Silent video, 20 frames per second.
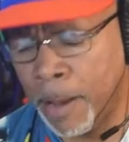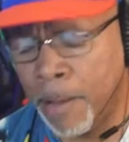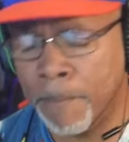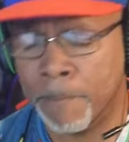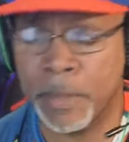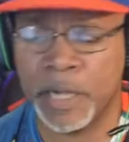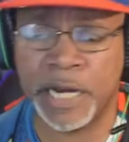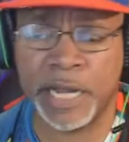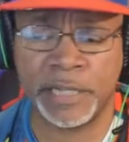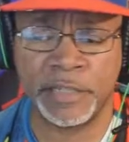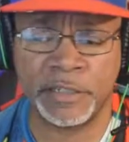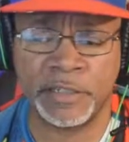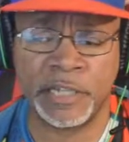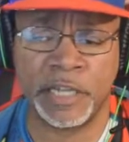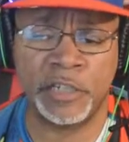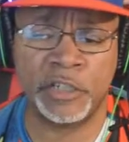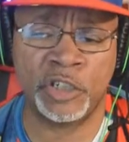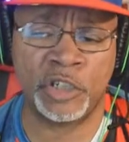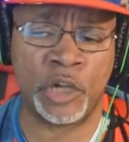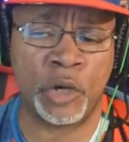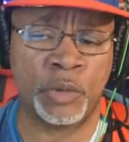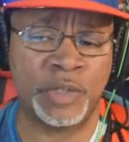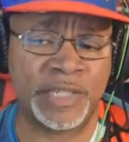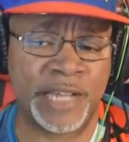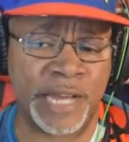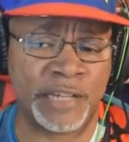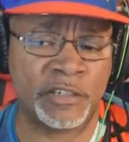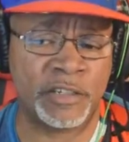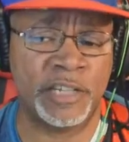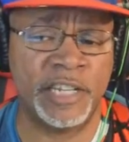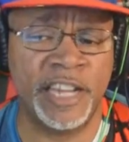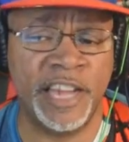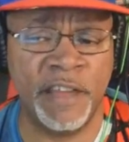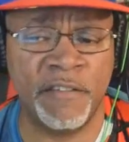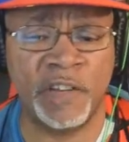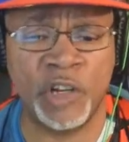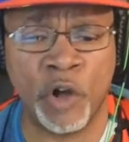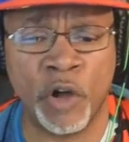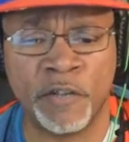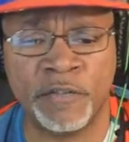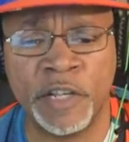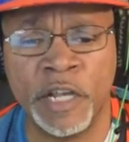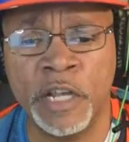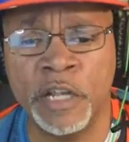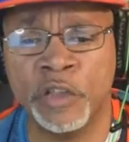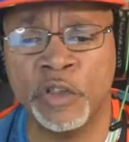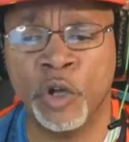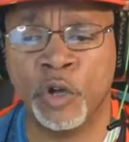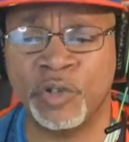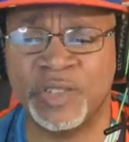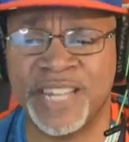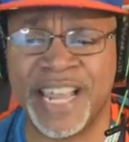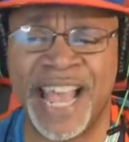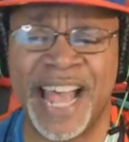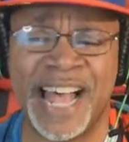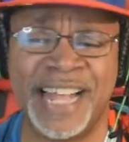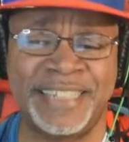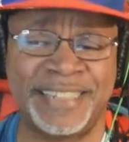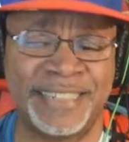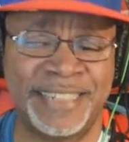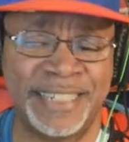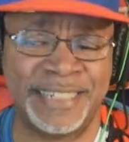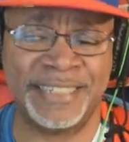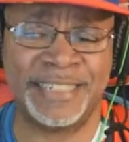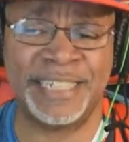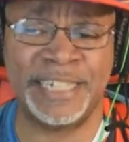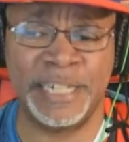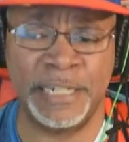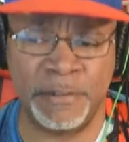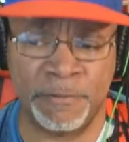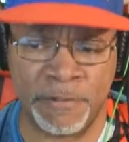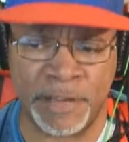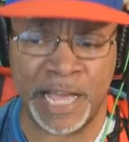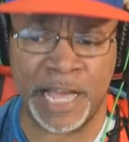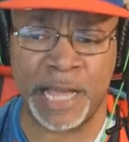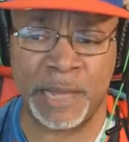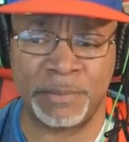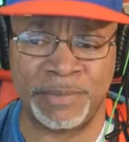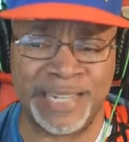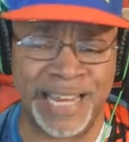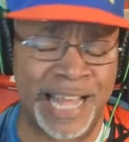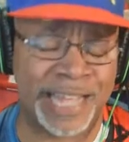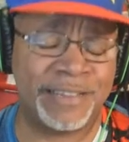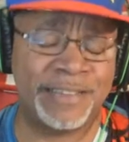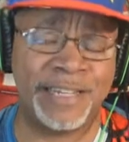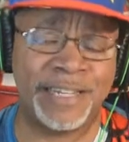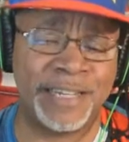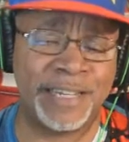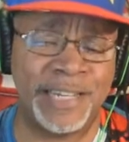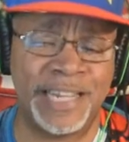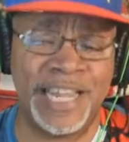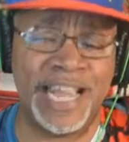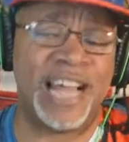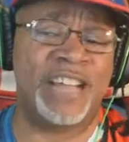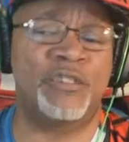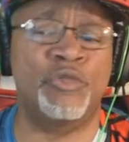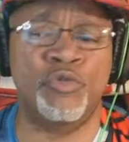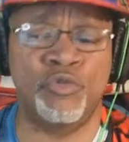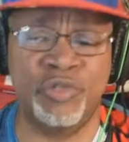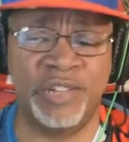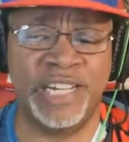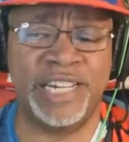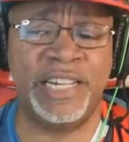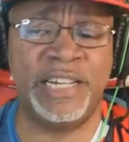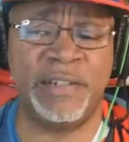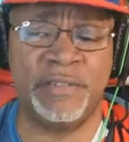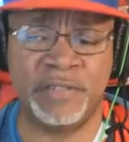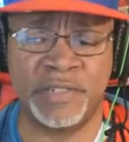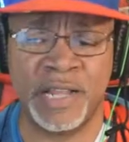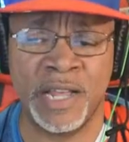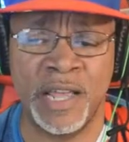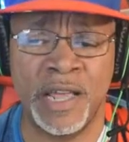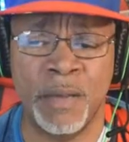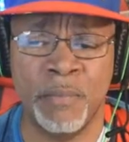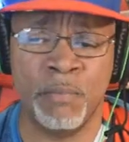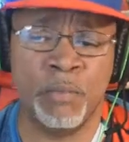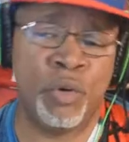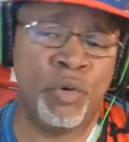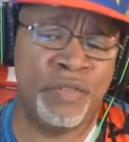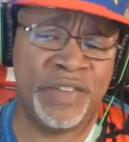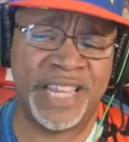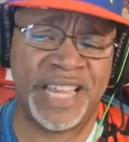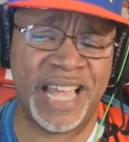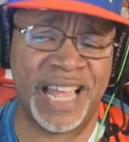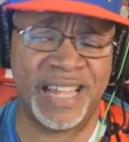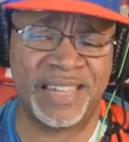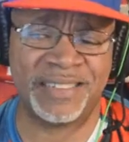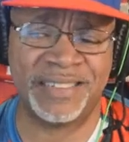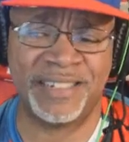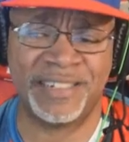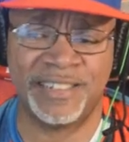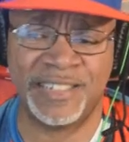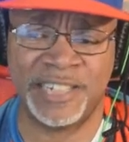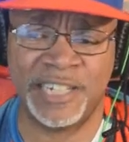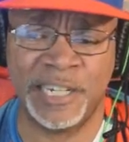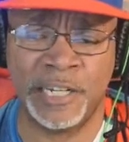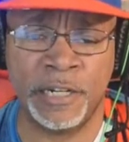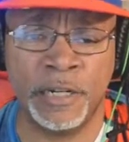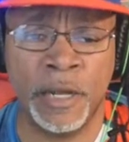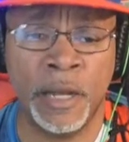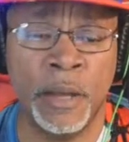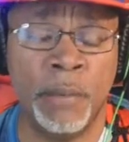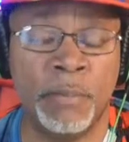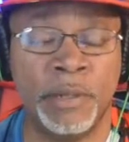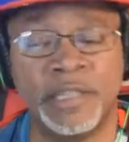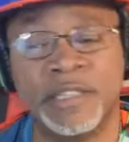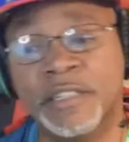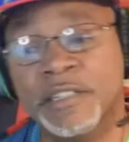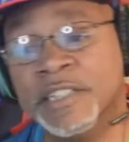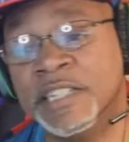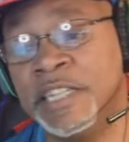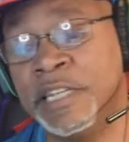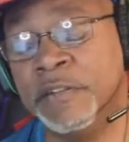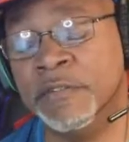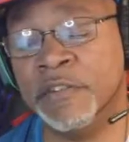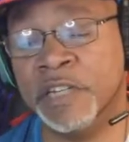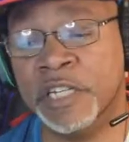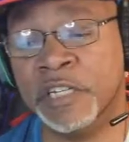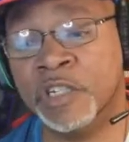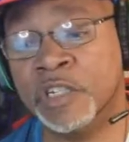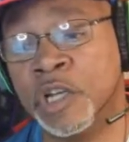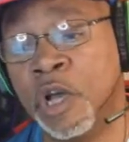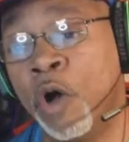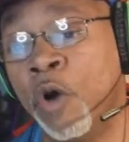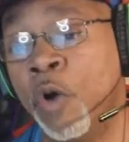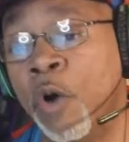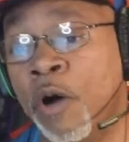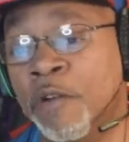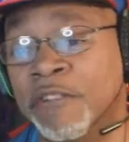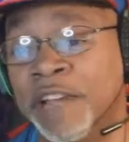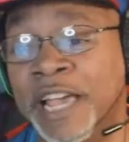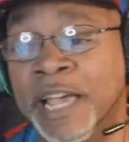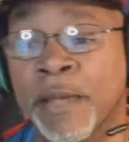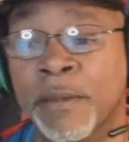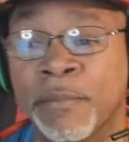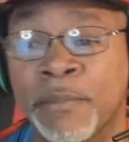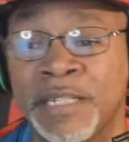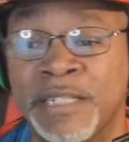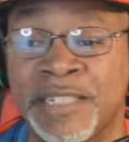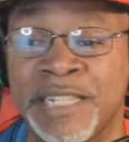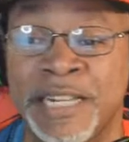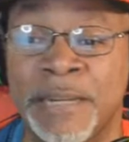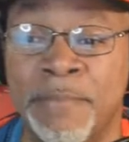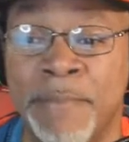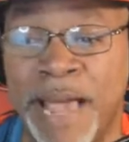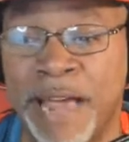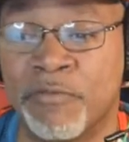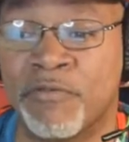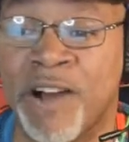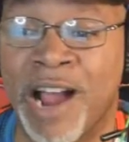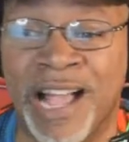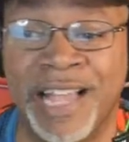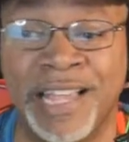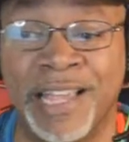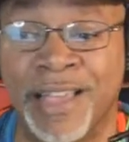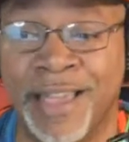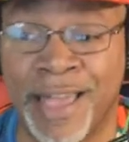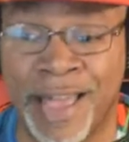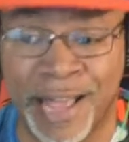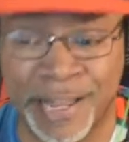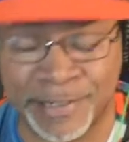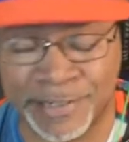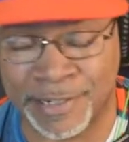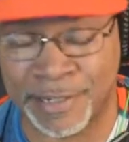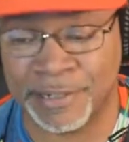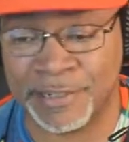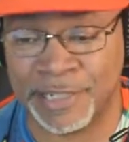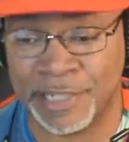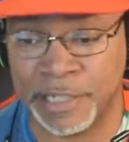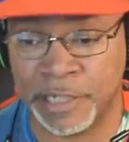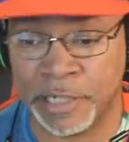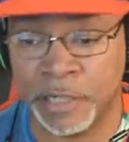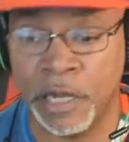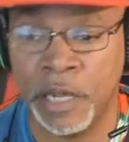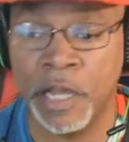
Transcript: But I can say the show is actually giving off those Constantine vibes, not the Keanu Reeves movie Constantine, but the TV show off of NBC, Matt Ryan Constantine.